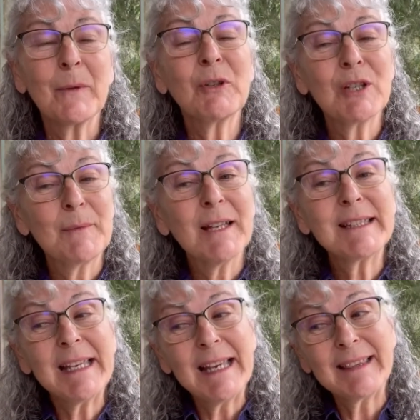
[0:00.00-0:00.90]
which I'm not
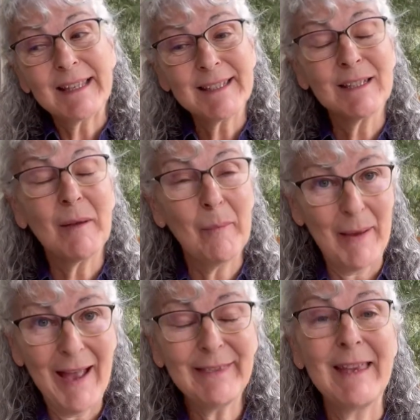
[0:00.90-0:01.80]
saying that's a
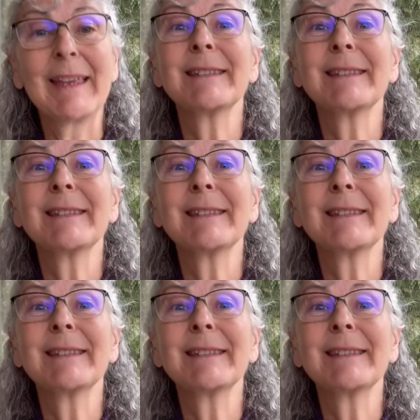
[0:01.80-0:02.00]
bad thing.